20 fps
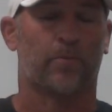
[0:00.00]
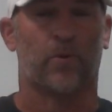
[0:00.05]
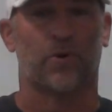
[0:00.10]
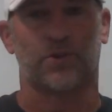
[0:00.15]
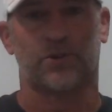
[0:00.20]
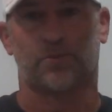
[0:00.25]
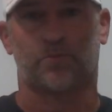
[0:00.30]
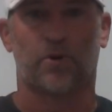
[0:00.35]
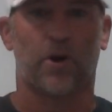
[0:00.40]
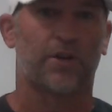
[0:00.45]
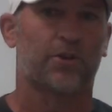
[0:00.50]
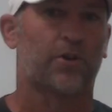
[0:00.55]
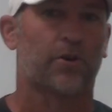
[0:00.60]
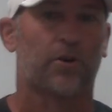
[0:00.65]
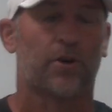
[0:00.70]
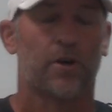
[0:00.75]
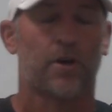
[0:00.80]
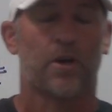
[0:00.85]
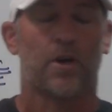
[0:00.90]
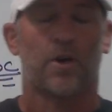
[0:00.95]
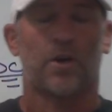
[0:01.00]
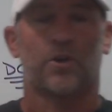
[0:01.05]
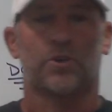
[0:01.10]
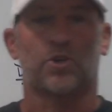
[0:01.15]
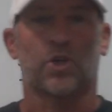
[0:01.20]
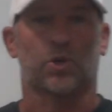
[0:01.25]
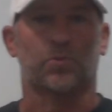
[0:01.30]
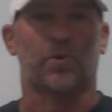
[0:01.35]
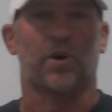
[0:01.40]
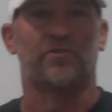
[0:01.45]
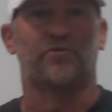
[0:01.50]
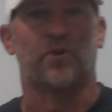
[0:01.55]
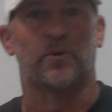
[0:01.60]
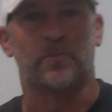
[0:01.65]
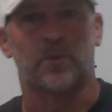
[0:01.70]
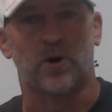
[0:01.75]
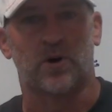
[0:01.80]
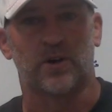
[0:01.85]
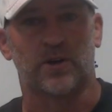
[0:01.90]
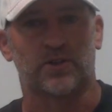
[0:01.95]
points of pressure.
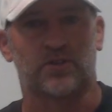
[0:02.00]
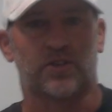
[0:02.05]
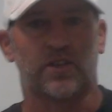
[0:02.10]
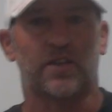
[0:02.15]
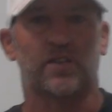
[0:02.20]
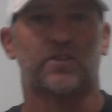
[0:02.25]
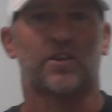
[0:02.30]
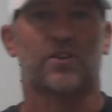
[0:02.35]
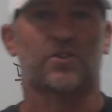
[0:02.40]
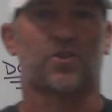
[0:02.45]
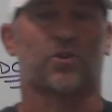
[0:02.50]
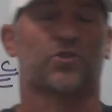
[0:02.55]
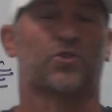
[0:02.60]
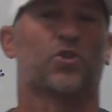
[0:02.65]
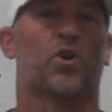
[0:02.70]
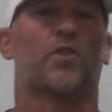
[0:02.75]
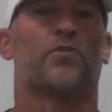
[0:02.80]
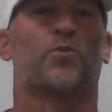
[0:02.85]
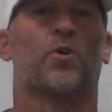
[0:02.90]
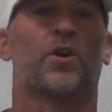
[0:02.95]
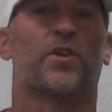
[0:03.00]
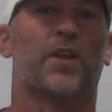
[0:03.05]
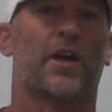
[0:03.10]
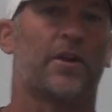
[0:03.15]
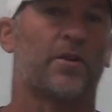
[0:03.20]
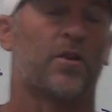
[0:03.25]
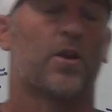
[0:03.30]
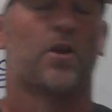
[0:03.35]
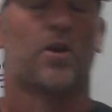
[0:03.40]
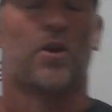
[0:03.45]
JustPlayFB is the digital software that